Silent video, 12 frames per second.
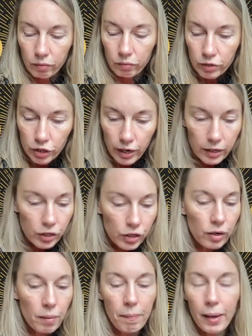
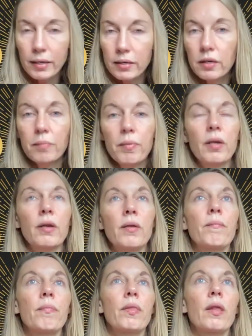rejection, abandonment,
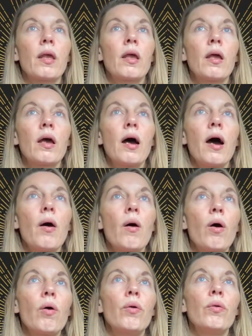our
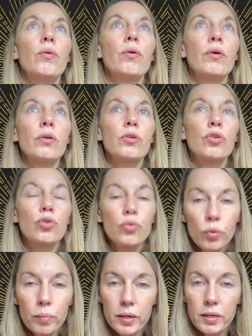own
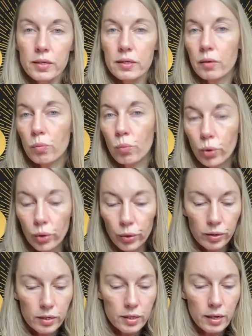traumas,
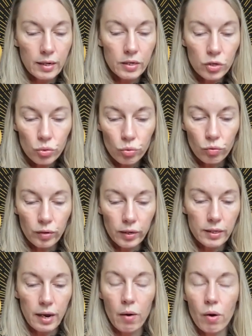wounds, and
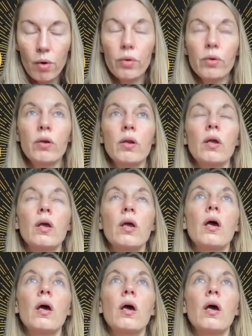stories, our own